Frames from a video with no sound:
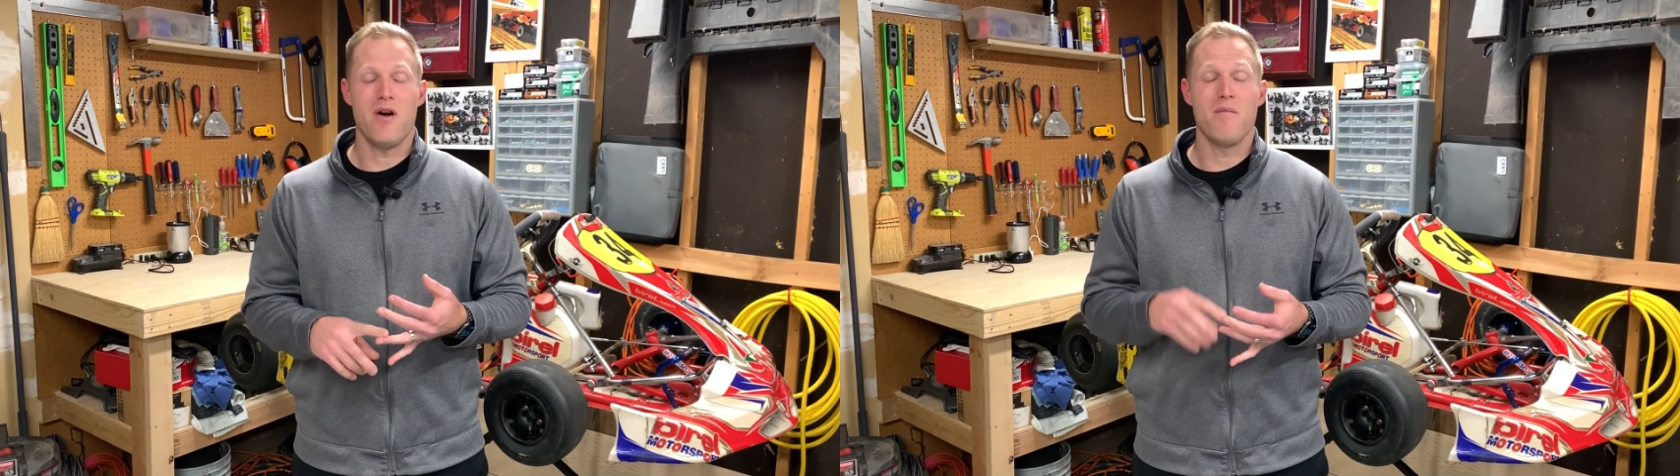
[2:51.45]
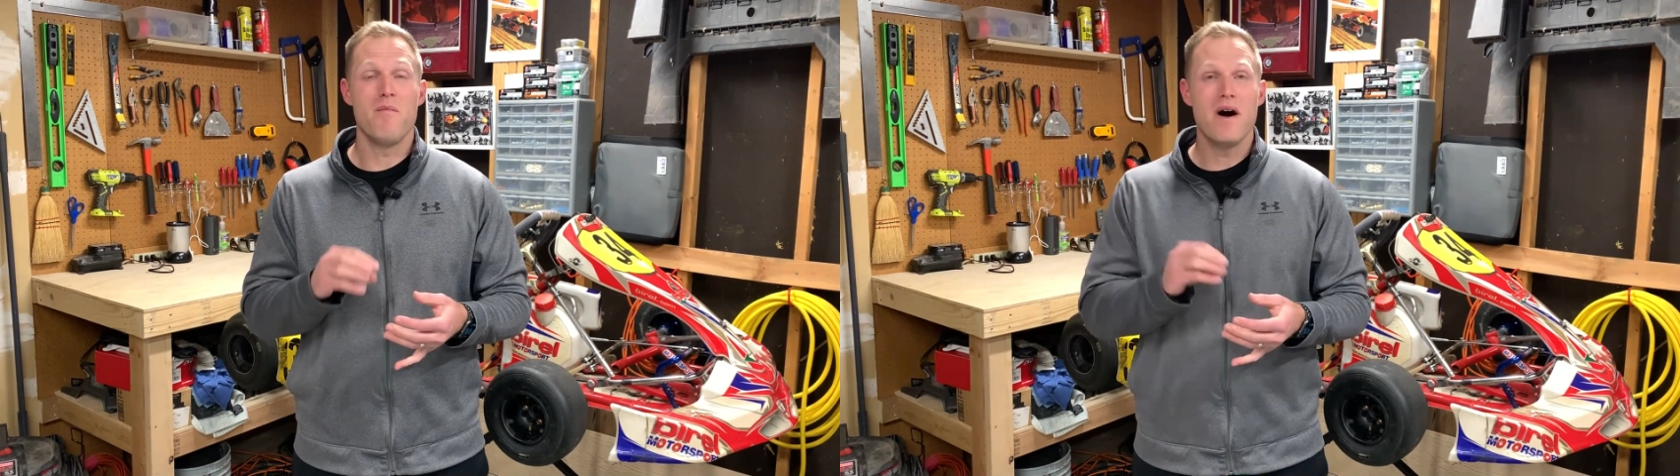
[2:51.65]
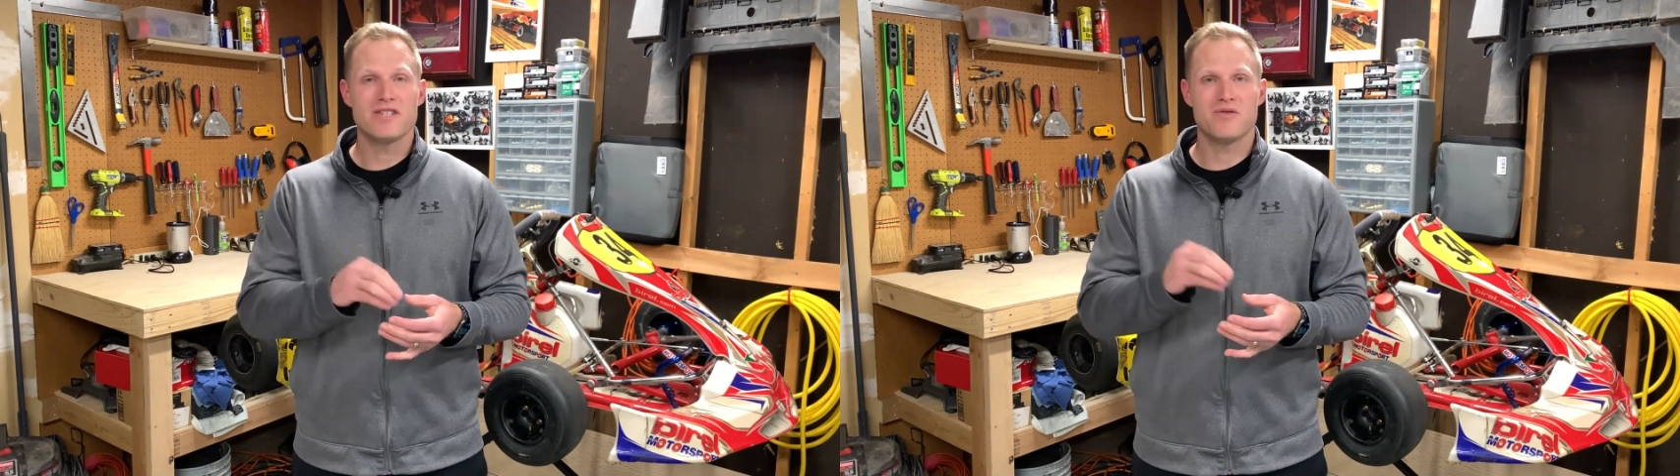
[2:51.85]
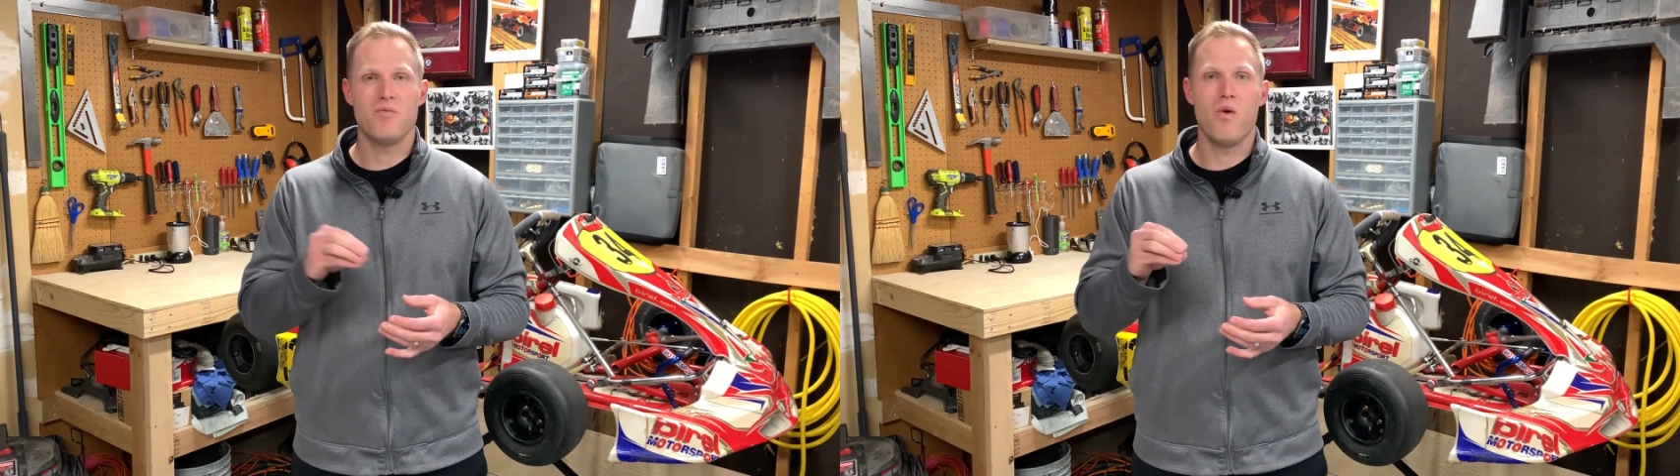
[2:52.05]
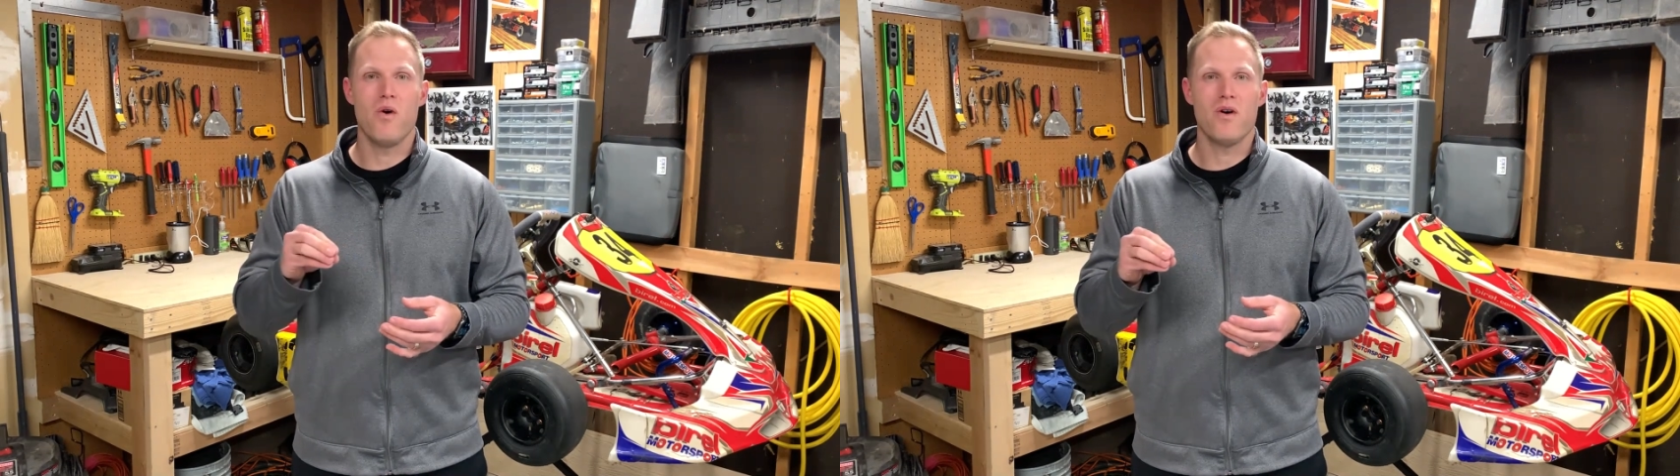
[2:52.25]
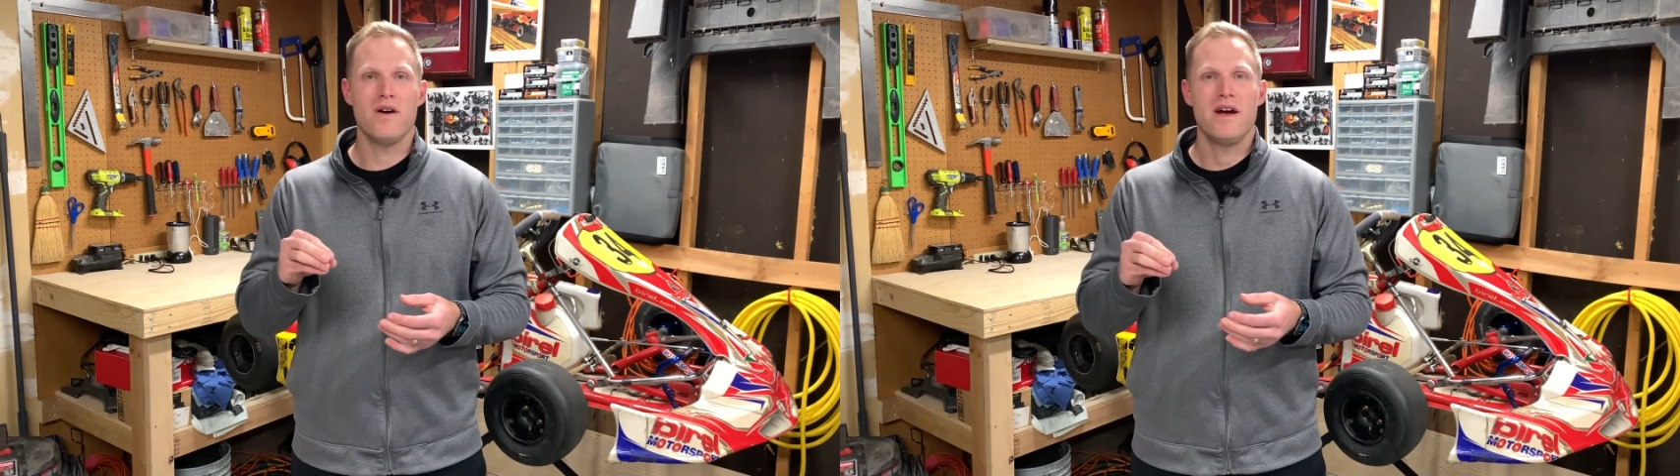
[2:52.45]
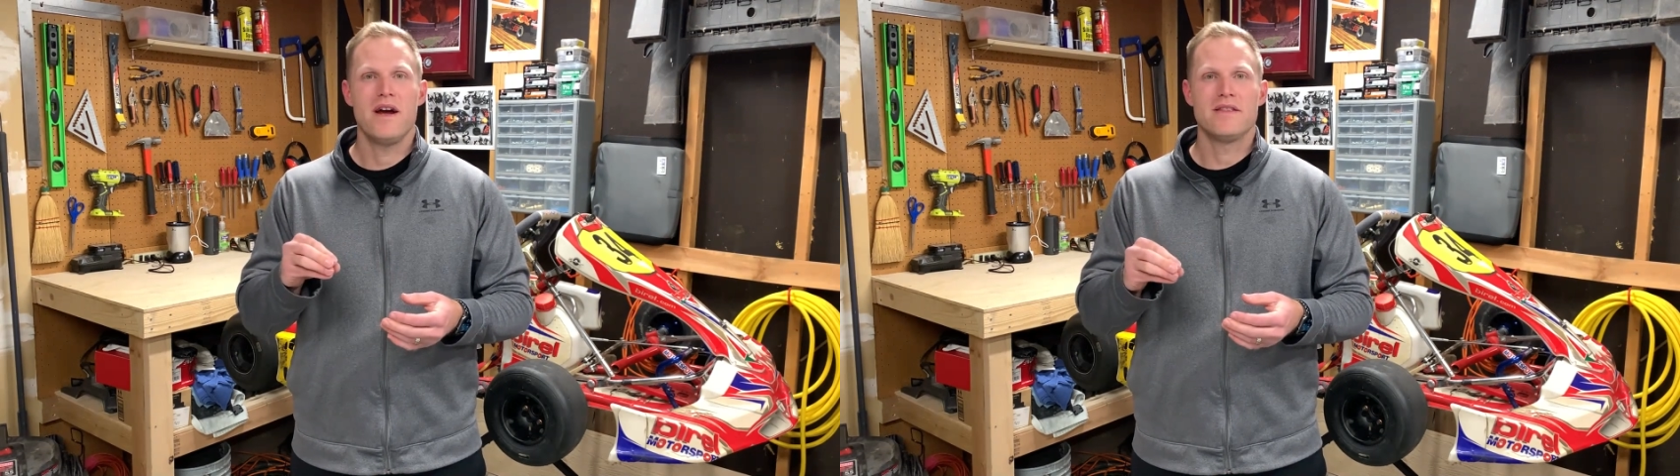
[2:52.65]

are much more